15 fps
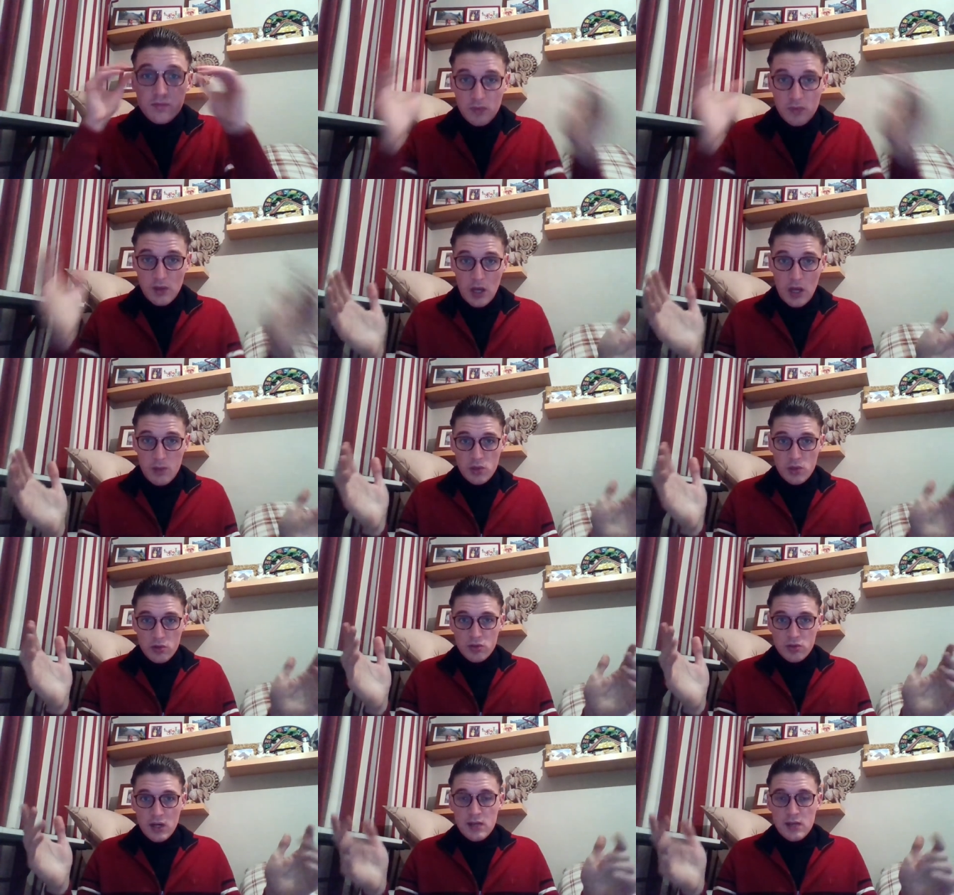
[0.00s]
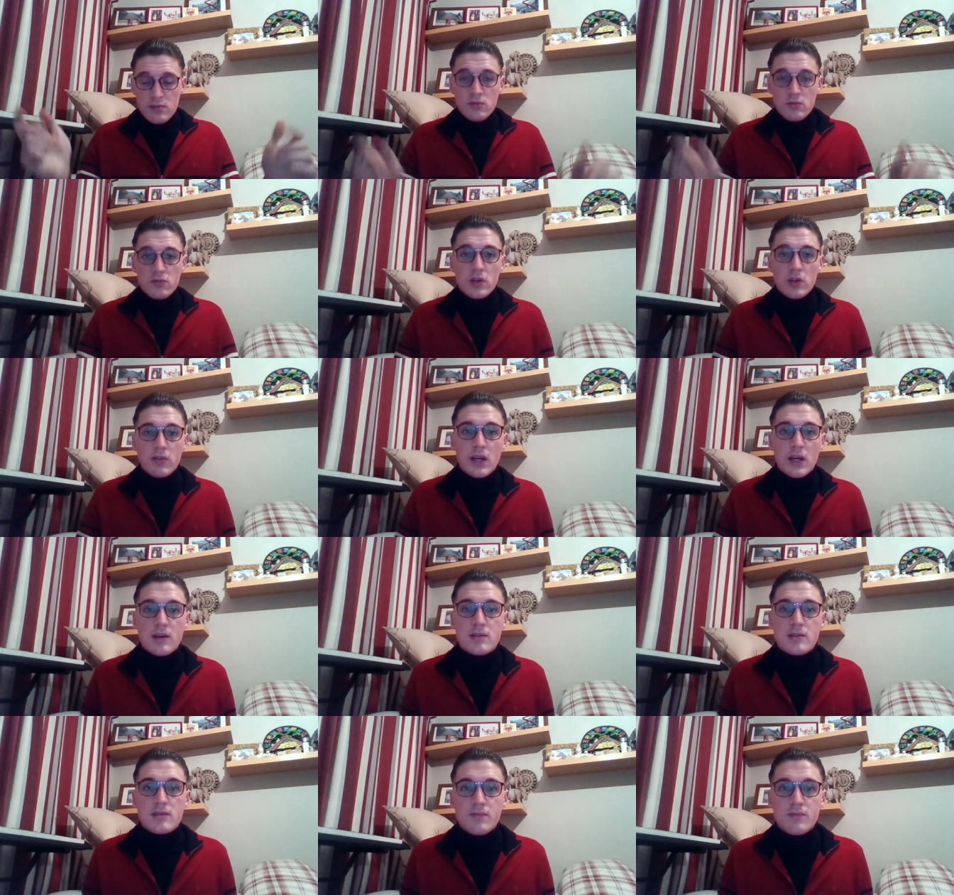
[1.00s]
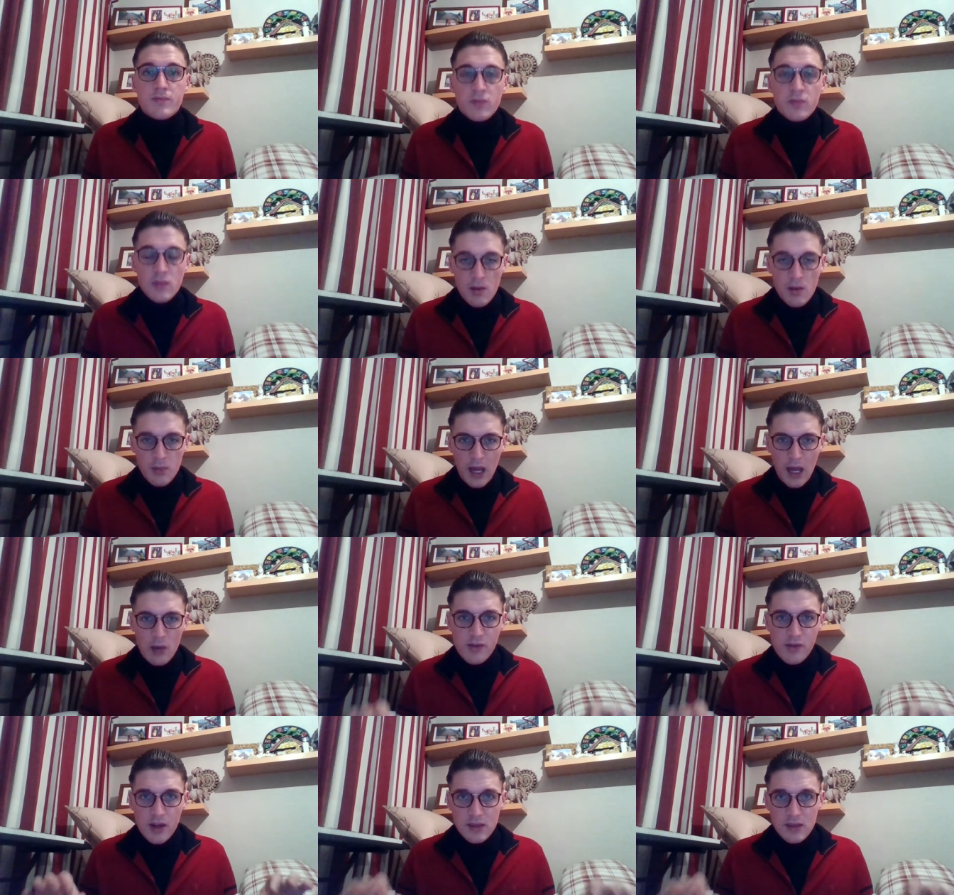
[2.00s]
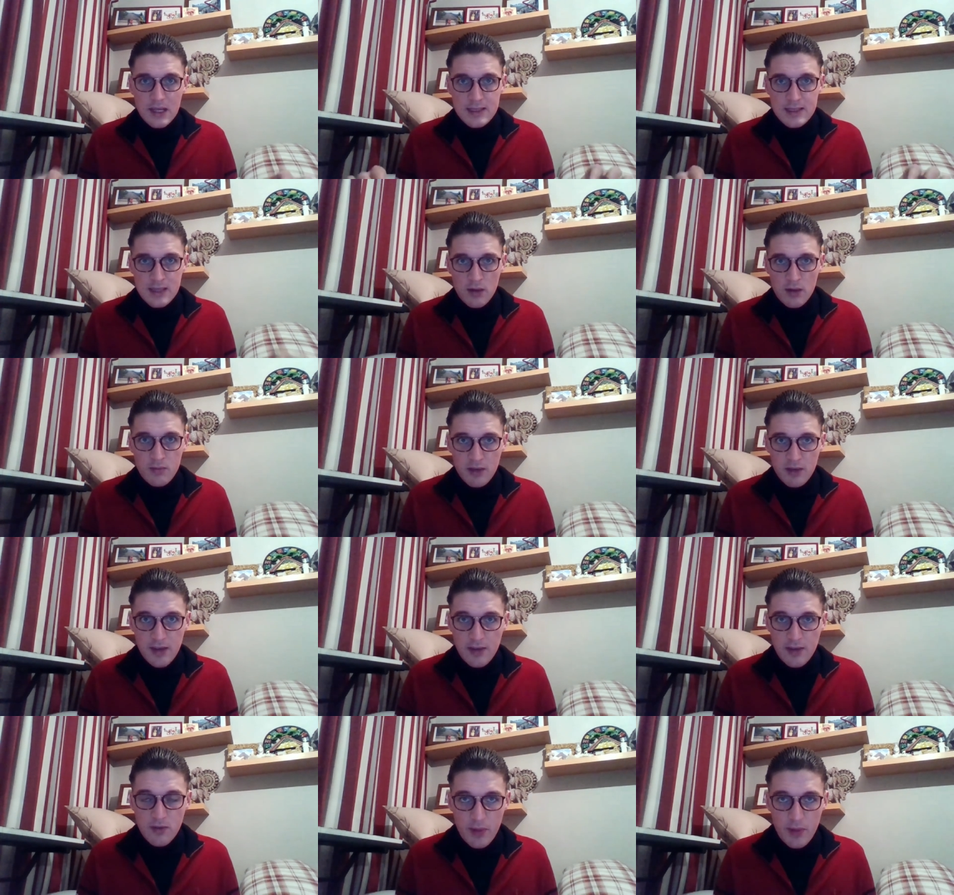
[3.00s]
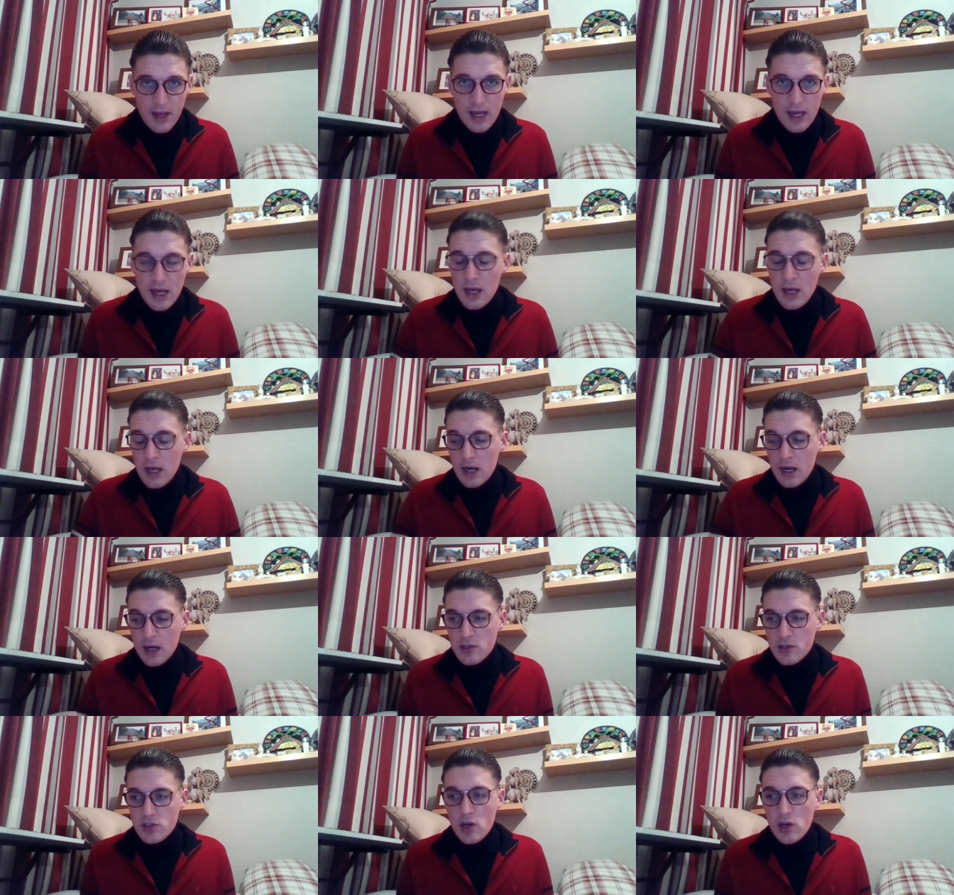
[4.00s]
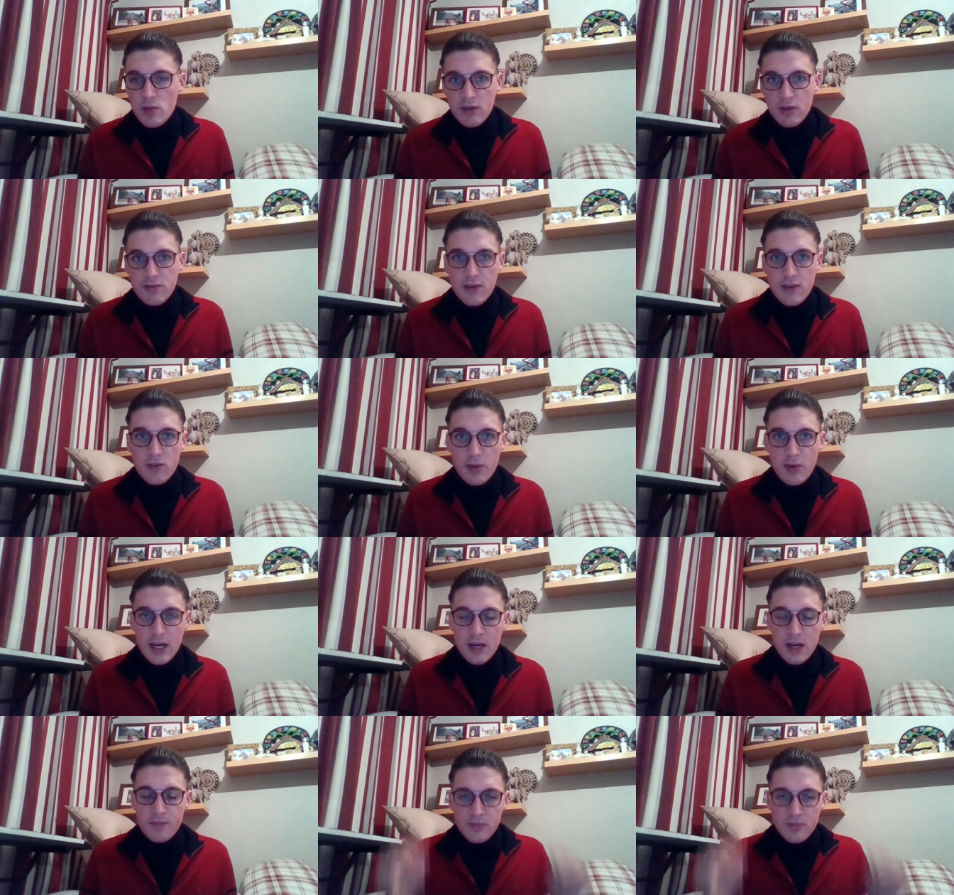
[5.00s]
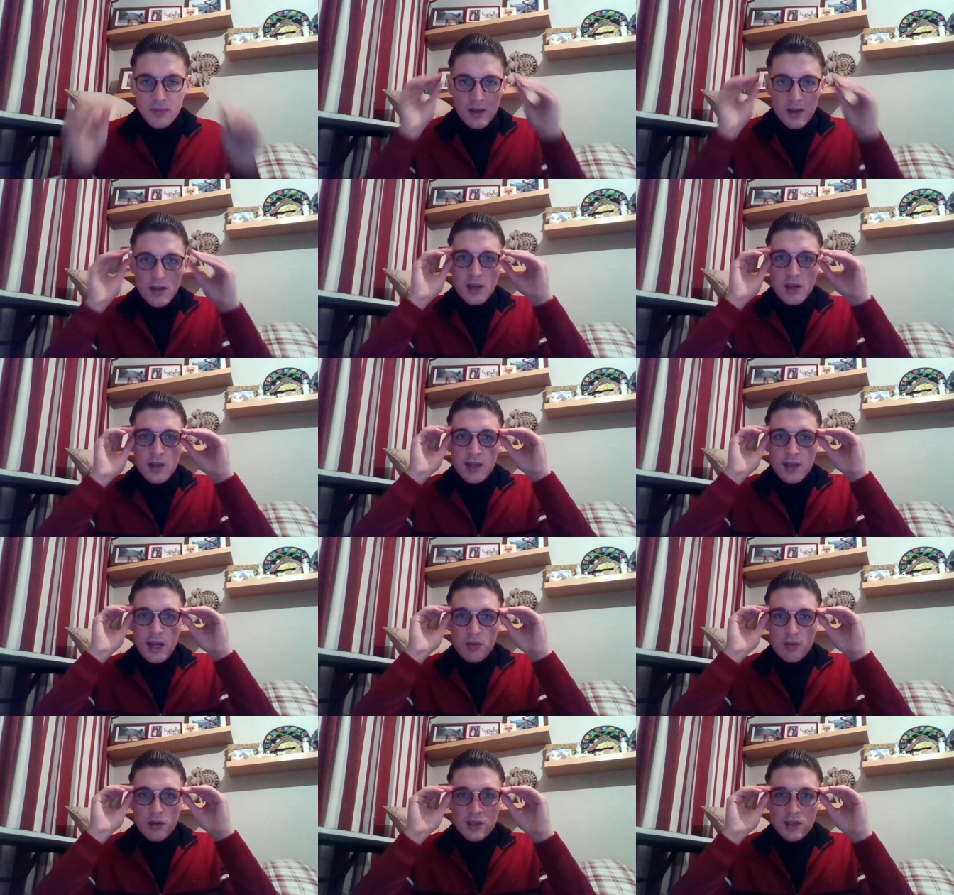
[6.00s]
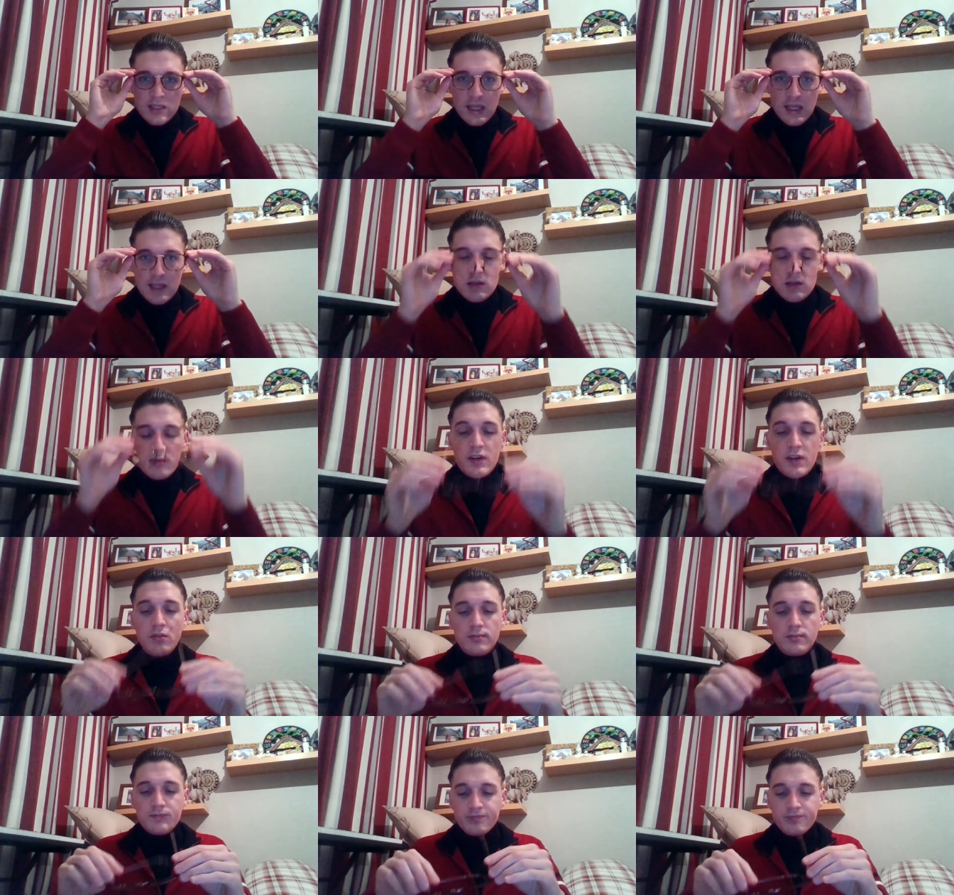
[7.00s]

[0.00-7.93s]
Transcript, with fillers: Hope you agree. Really, really nice. But however, these aren't my favourite pair. I'm going to show you my favourite pair. Now, I'm going to take these off now.